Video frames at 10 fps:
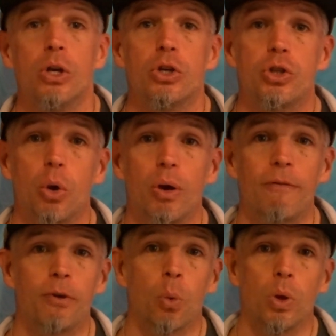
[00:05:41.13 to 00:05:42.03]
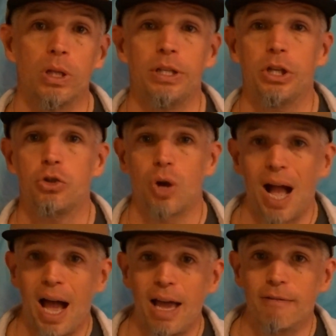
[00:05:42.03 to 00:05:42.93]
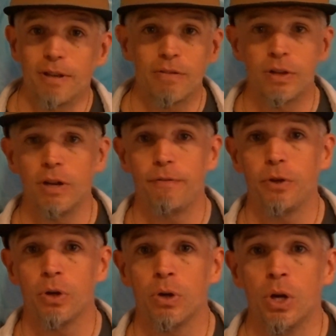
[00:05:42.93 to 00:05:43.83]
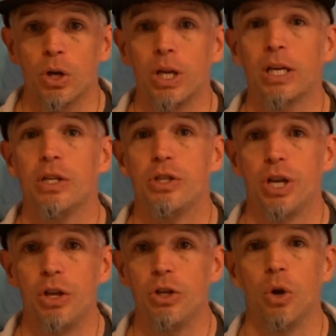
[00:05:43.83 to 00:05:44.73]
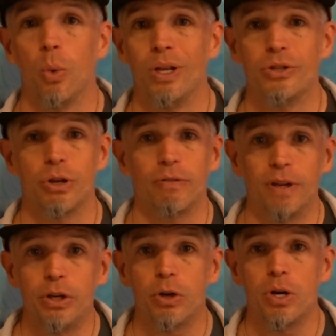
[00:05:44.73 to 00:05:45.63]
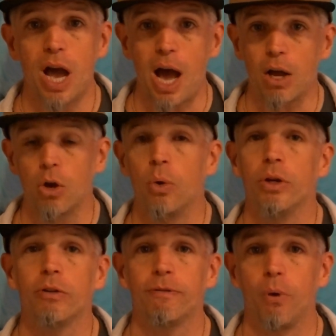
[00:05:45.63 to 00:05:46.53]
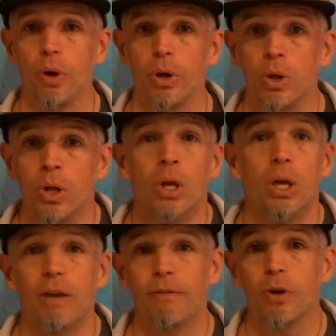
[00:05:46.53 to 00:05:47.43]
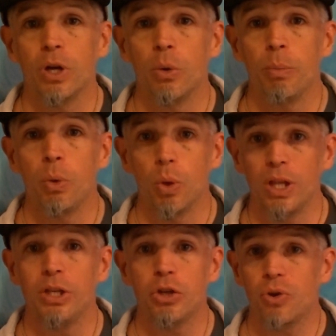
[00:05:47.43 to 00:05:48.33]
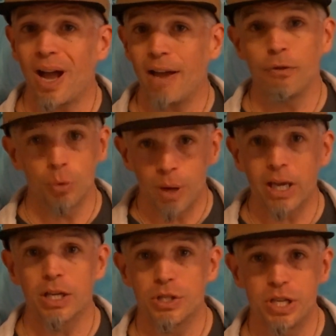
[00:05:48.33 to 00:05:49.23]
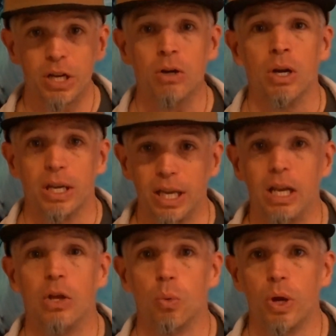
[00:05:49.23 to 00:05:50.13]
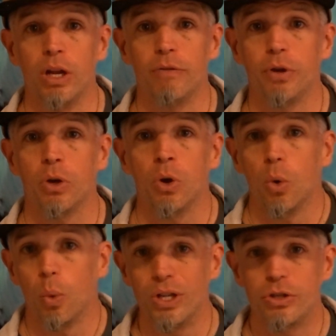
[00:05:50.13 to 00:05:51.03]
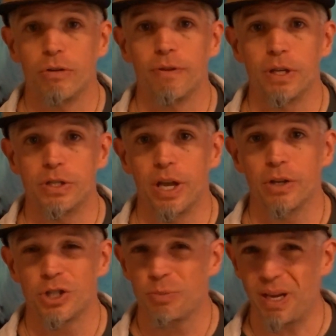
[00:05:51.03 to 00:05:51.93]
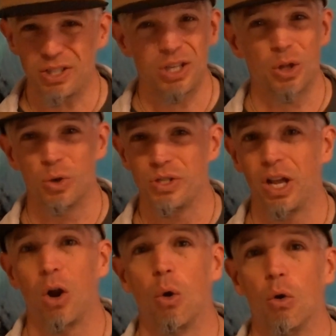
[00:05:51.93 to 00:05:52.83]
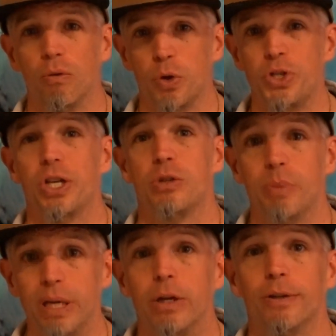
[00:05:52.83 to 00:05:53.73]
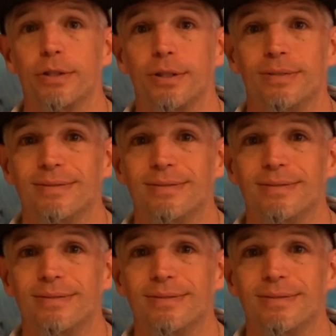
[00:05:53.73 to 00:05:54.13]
So if you're willing to drive, even if you're going to continue to windsurf and you're not going to foil, if you're going to be willing to drive, you might consider getting rid of your windsurfing sails, especially those that are over 6 meters.